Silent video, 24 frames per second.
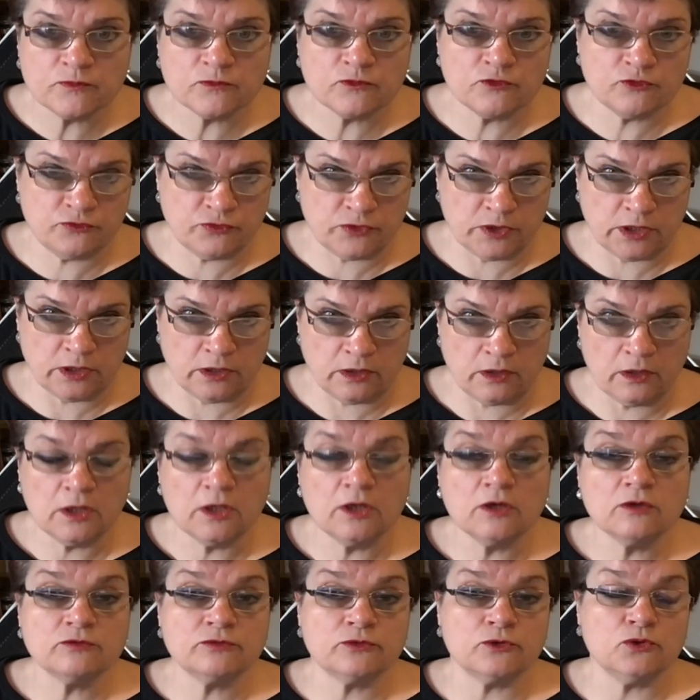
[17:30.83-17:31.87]
fee
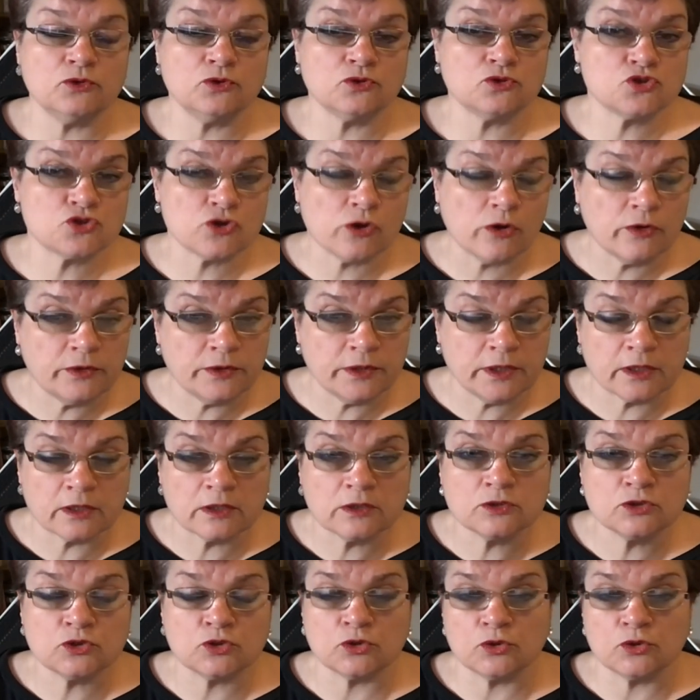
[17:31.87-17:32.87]
for you joining